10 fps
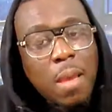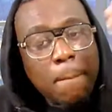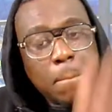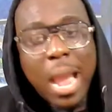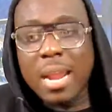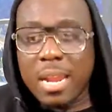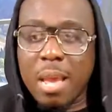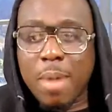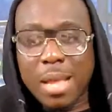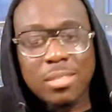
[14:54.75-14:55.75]
My
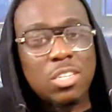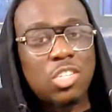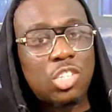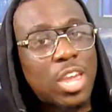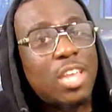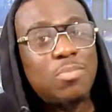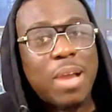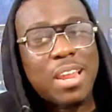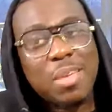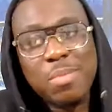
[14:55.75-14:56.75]
name hasn't changed.
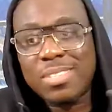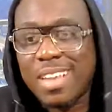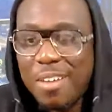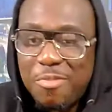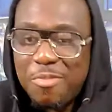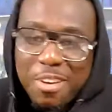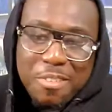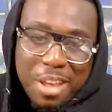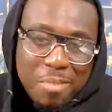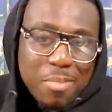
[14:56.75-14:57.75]
My name is Godfrey
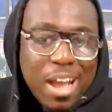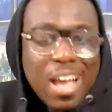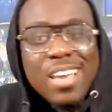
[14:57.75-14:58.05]
Nyama.